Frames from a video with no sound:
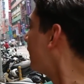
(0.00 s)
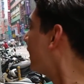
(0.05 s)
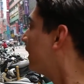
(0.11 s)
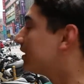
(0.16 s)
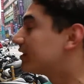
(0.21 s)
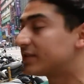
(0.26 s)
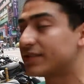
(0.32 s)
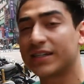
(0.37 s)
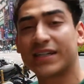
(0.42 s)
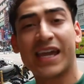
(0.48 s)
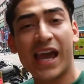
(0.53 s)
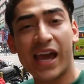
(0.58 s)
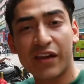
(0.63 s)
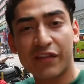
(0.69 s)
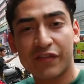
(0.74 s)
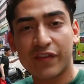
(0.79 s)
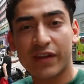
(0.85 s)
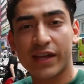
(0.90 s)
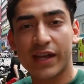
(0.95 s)
It's a
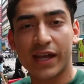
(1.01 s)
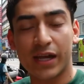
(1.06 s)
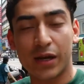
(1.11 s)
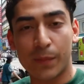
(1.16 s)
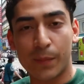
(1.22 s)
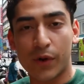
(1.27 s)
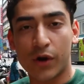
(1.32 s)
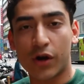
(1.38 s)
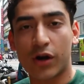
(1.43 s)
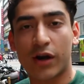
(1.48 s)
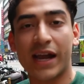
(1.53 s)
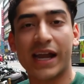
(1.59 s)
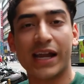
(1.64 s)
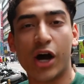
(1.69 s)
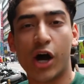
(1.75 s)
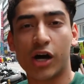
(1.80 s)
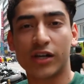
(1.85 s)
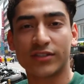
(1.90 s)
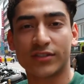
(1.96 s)
cafe and a bar and a
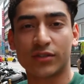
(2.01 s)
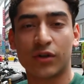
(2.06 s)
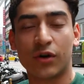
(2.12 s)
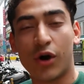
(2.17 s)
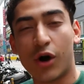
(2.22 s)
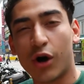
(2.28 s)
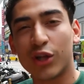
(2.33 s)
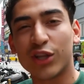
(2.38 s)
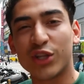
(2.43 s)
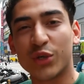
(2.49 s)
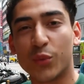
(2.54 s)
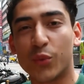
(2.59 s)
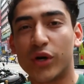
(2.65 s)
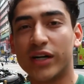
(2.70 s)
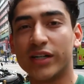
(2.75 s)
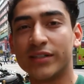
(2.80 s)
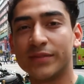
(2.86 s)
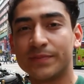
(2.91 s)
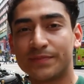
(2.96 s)
hostel all in one.